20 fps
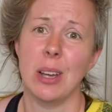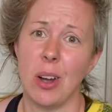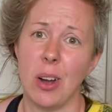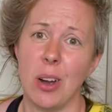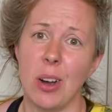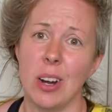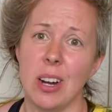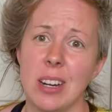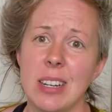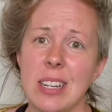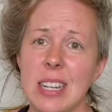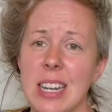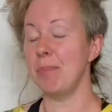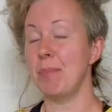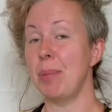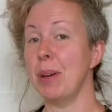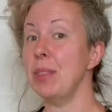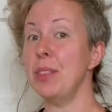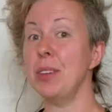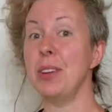hard,
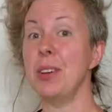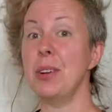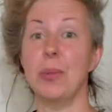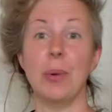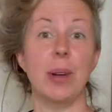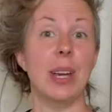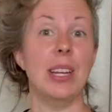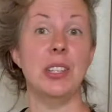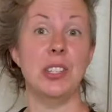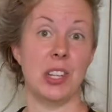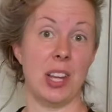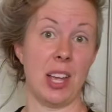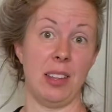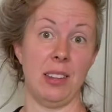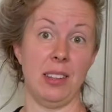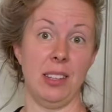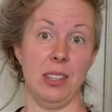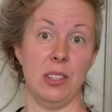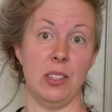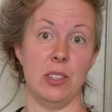but they're a great
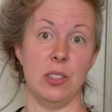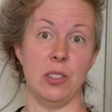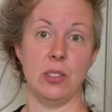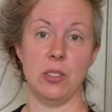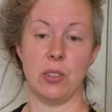challenge.